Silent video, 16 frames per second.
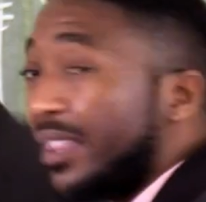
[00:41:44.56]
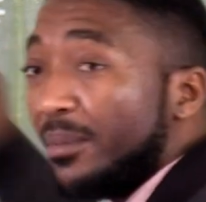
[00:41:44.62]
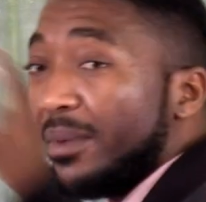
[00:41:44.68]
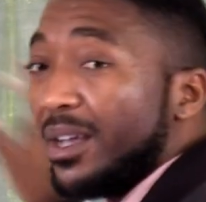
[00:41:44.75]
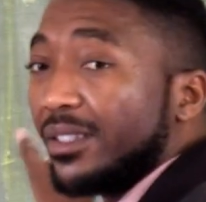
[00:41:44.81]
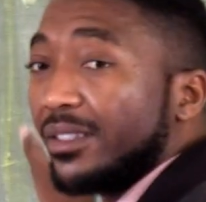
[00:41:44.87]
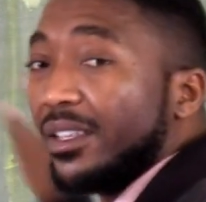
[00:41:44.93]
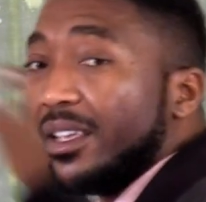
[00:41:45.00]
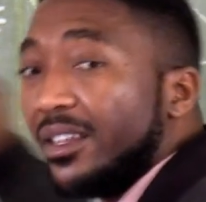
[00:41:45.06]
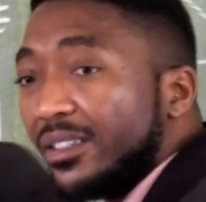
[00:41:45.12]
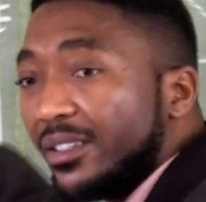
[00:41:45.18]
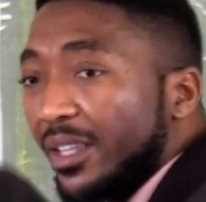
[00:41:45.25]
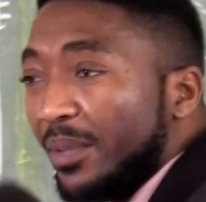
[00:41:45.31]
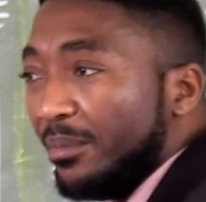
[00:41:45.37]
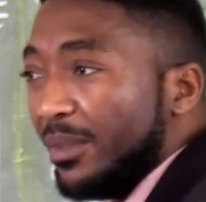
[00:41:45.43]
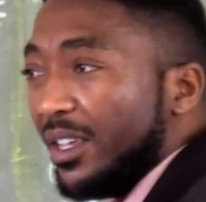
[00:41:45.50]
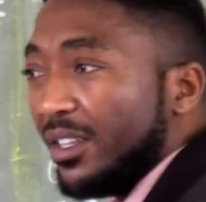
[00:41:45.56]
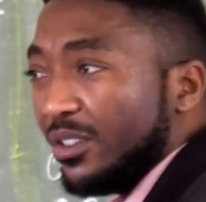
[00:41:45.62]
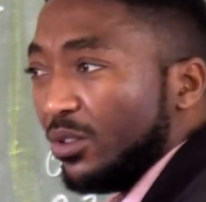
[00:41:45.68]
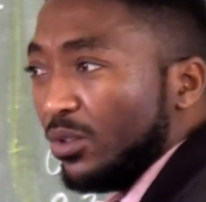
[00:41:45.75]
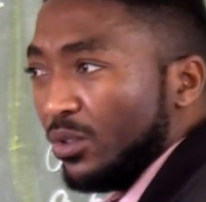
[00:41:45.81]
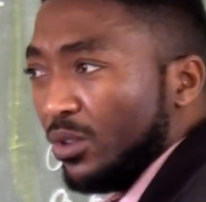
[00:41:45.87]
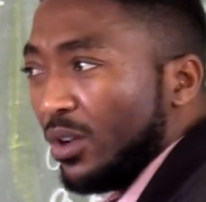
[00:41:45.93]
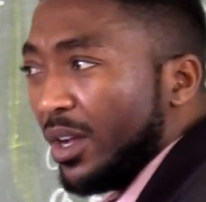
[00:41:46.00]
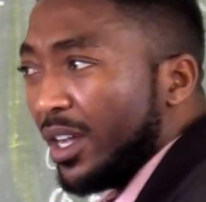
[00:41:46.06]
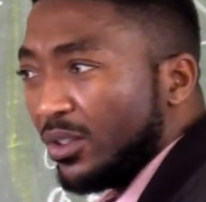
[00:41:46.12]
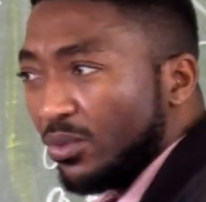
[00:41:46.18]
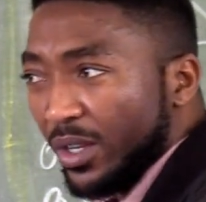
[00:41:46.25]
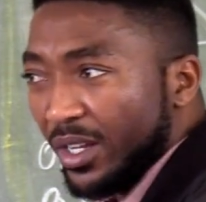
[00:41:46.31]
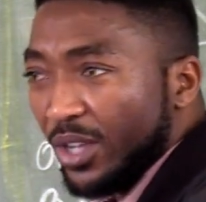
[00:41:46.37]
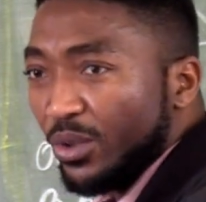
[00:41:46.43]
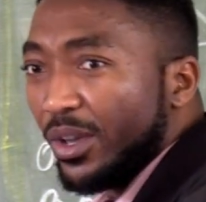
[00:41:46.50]
the muscles, the meat. You know,
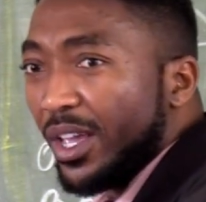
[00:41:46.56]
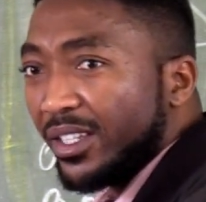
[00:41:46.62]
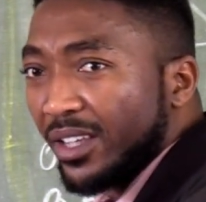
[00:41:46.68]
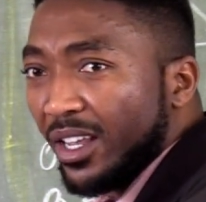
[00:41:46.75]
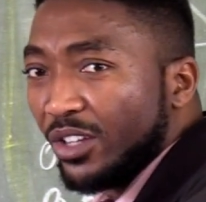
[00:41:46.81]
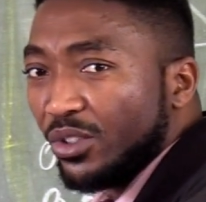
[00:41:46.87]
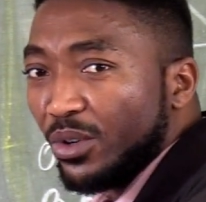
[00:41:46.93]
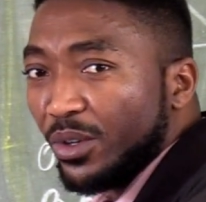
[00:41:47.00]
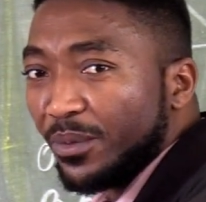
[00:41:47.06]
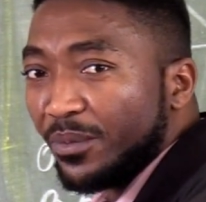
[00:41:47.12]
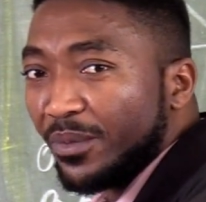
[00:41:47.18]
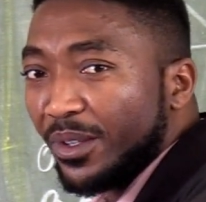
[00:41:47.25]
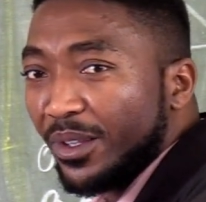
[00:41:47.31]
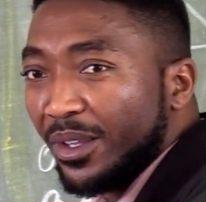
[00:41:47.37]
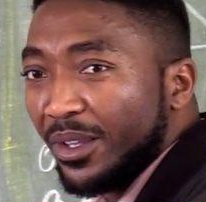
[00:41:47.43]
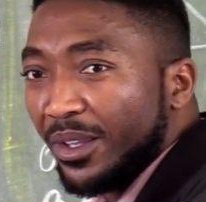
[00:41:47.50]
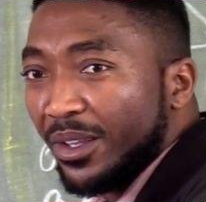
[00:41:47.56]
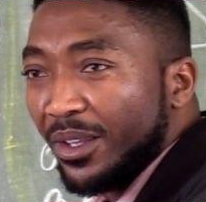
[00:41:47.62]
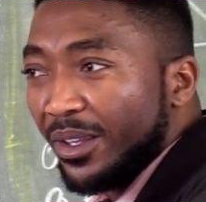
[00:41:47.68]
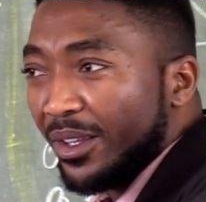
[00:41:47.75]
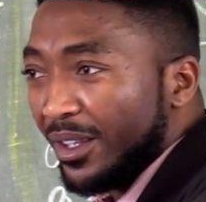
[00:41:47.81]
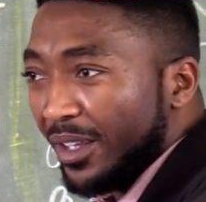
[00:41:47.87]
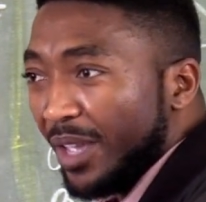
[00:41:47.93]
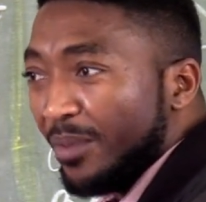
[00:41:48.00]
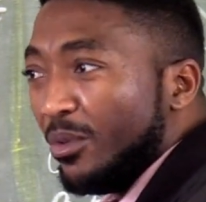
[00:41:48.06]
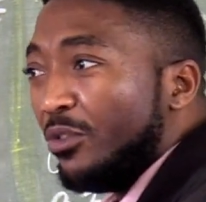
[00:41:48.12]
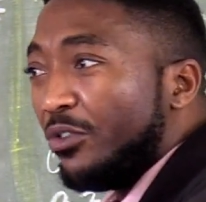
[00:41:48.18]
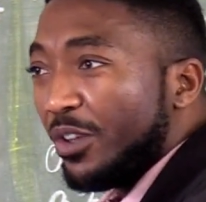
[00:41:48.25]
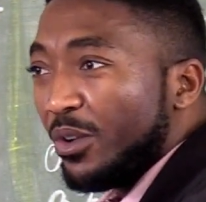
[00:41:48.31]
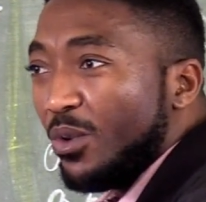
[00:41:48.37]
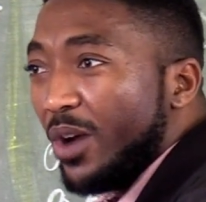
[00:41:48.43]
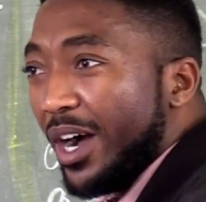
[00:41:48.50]
when you are a skeleton, a
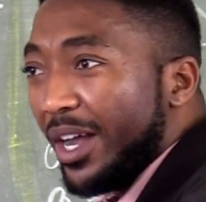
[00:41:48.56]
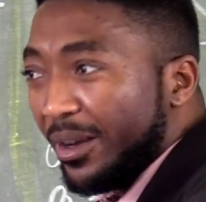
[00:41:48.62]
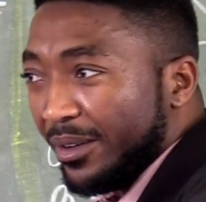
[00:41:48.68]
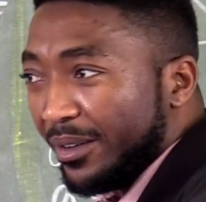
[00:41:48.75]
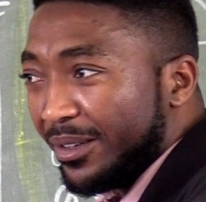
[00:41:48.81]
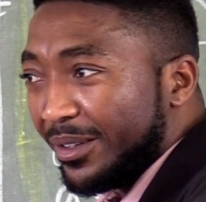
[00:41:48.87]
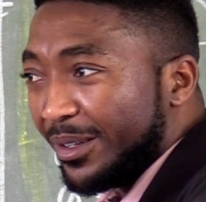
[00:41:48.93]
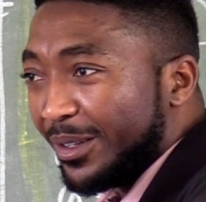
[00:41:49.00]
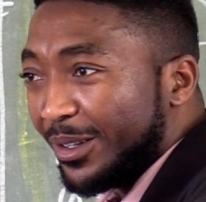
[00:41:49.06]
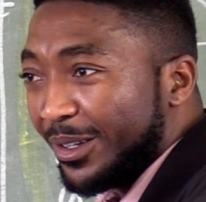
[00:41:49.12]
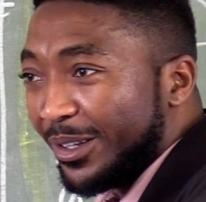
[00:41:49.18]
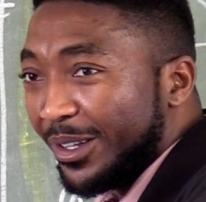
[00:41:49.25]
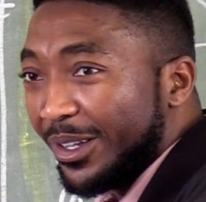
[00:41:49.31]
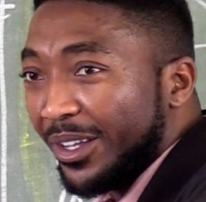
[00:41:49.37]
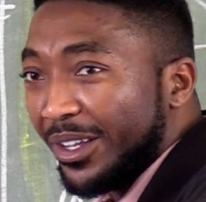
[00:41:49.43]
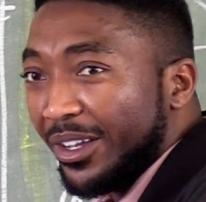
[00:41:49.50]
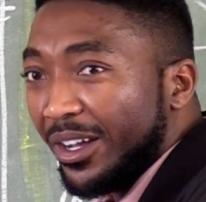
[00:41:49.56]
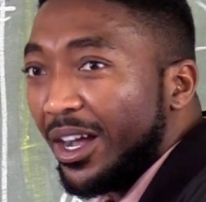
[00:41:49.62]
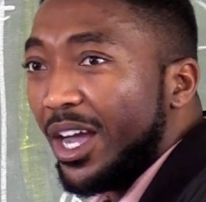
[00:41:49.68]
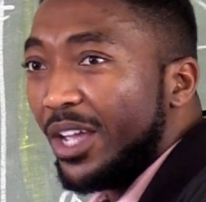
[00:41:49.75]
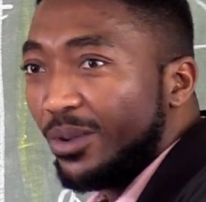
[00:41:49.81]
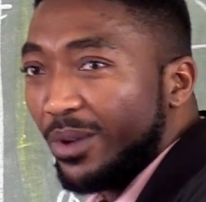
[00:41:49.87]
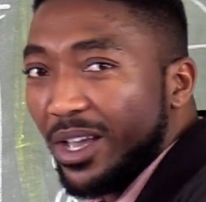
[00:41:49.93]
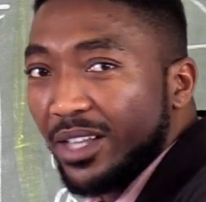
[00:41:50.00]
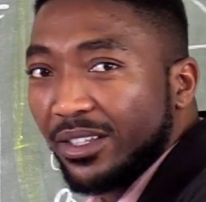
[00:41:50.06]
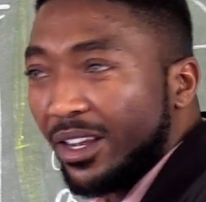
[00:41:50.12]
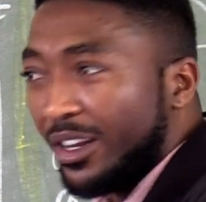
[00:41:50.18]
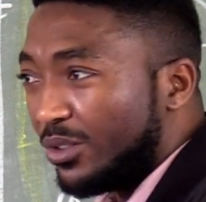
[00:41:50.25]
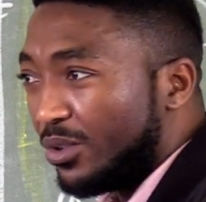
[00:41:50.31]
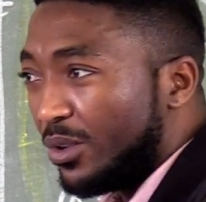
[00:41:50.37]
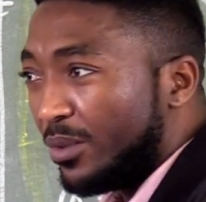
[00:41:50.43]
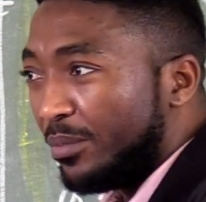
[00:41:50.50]
moving one. You are a
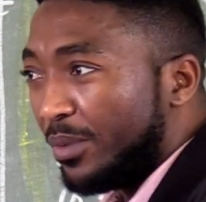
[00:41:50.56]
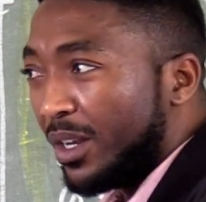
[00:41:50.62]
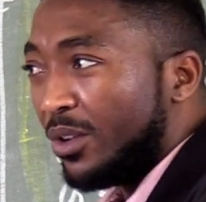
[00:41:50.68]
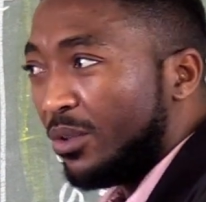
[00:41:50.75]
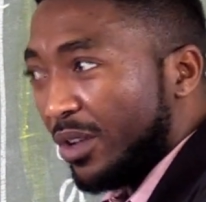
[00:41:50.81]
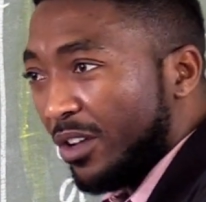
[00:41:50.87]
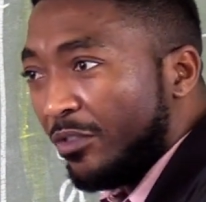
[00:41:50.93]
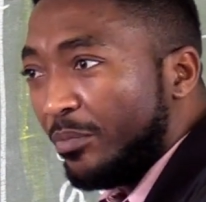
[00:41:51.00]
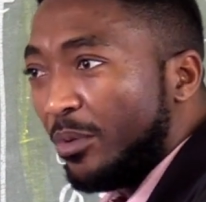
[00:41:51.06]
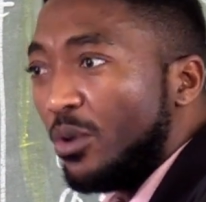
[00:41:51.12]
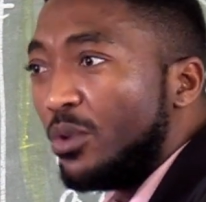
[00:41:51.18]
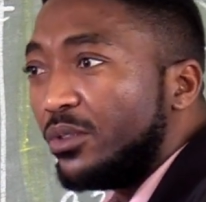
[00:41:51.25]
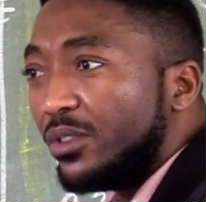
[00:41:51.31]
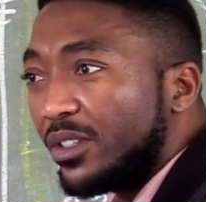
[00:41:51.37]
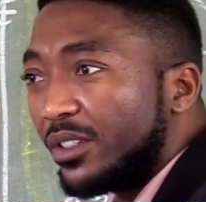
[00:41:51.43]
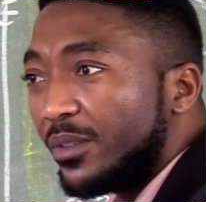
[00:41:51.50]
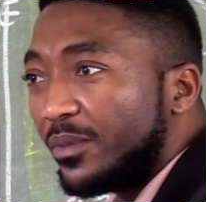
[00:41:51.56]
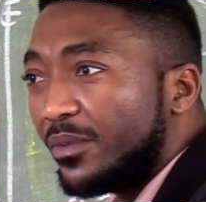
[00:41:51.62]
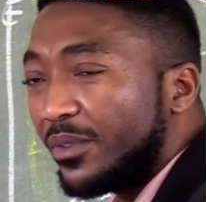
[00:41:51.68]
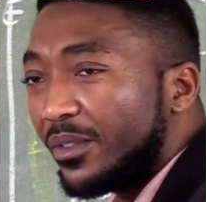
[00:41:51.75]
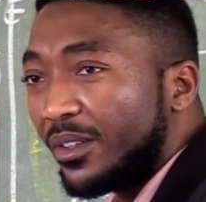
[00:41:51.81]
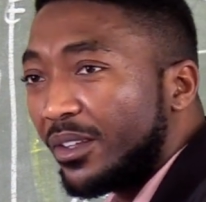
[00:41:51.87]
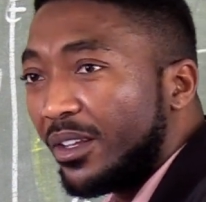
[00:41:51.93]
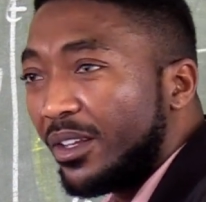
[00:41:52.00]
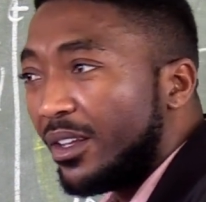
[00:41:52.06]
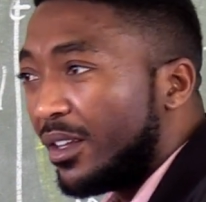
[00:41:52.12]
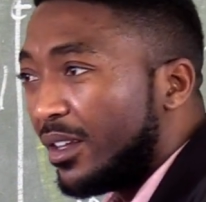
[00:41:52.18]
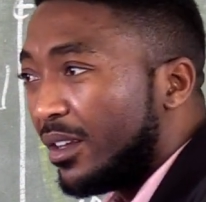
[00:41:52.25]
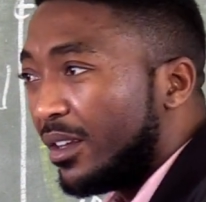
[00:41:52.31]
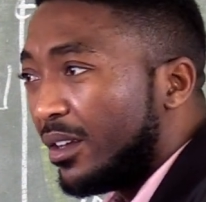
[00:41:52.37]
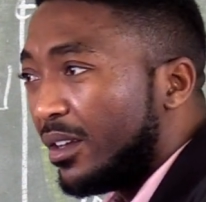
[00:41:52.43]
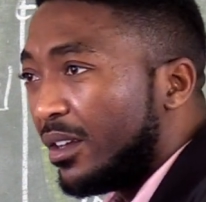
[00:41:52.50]
skeleton, Pella. You have bones.
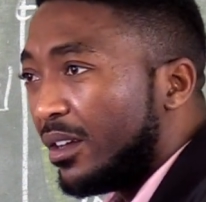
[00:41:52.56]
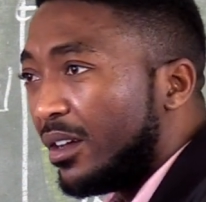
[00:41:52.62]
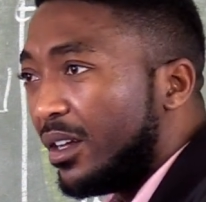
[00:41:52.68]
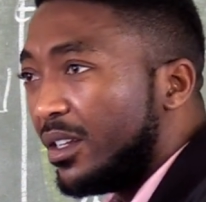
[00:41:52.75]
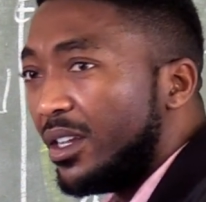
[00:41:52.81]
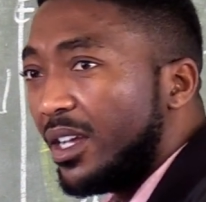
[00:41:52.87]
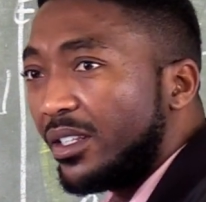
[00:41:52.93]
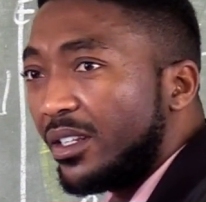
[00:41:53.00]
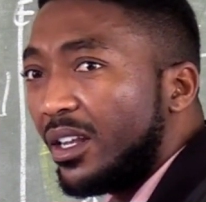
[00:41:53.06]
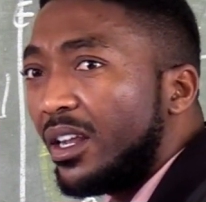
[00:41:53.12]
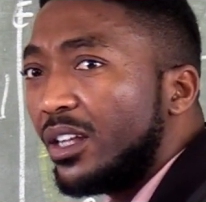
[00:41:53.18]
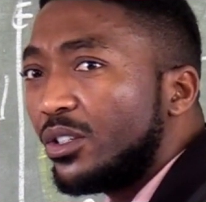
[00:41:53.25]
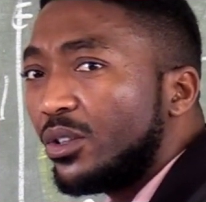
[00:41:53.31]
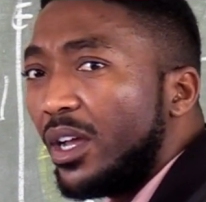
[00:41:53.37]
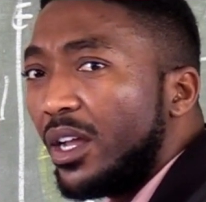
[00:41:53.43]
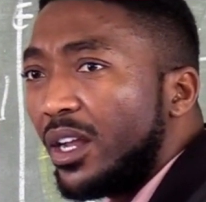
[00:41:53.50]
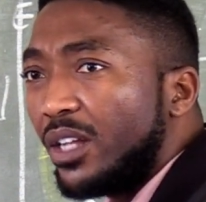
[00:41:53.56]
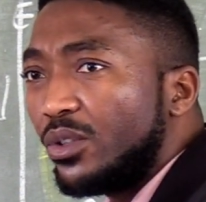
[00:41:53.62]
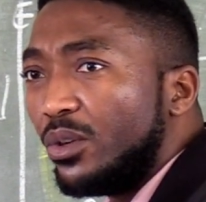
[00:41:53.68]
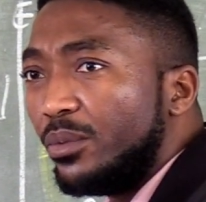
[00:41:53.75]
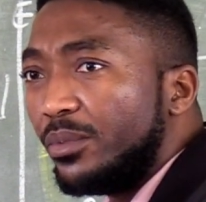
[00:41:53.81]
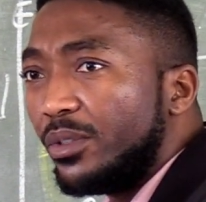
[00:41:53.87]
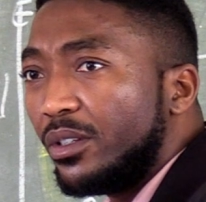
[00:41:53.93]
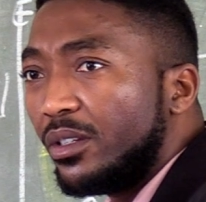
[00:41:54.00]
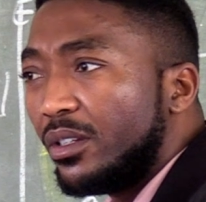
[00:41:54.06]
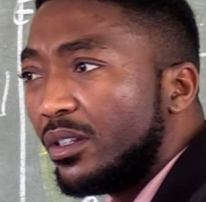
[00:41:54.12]
Anatomy.